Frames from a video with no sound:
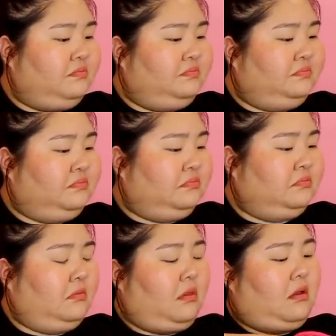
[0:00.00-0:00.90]

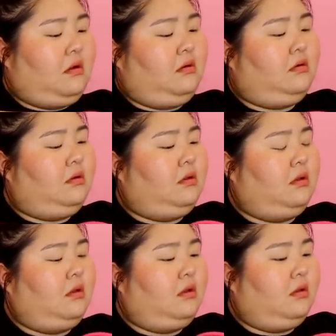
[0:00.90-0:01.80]

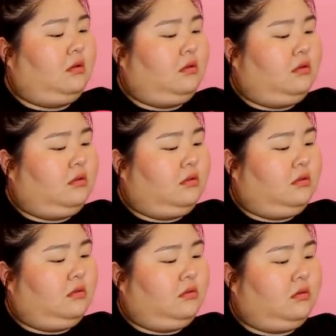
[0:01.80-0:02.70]

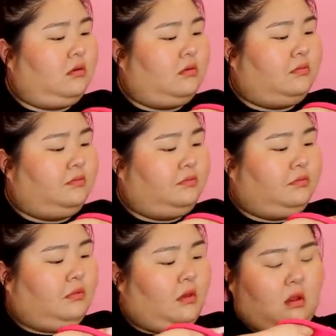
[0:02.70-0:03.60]

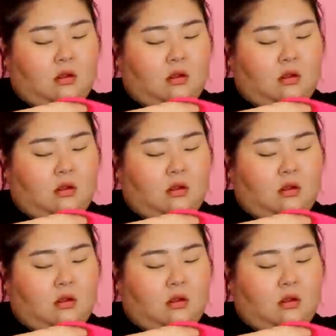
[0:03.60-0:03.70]
No words are spoken by the person on screen.